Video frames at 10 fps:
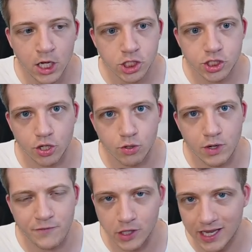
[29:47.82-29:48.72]
so
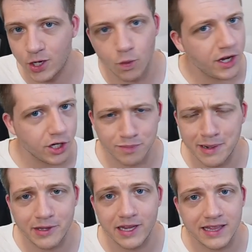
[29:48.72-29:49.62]
if you like one you'll
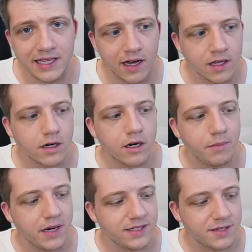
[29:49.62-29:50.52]
probably like the other
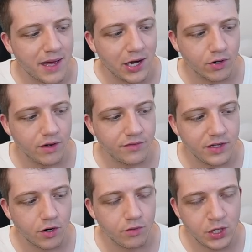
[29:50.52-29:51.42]
but it's a matter of you
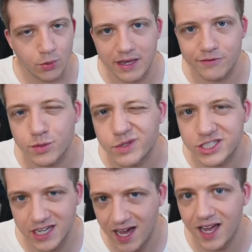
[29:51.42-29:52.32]
know you only have so much
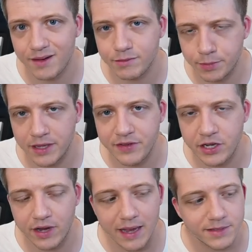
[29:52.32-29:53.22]
time to play
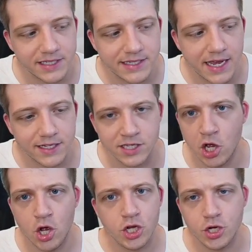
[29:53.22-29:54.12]
video games these days
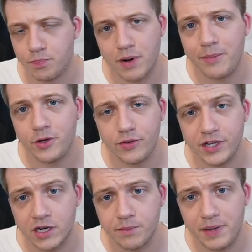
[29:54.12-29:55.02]
you're probably only
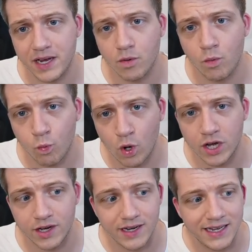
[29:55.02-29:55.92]
going to pick
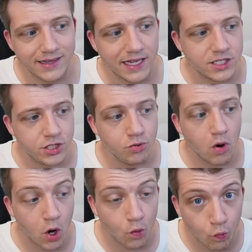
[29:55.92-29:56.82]
one unless you
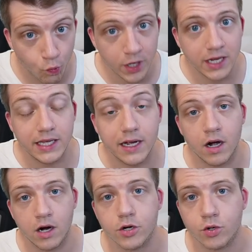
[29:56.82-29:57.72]
are really a
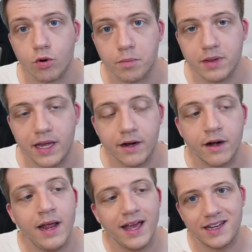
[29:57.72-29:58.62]
hardcore player
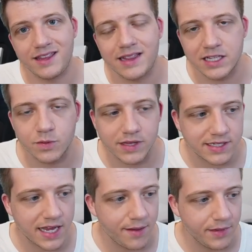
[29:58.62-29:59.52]
and I think that's what this
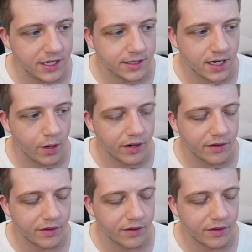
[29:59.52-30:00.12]
game is going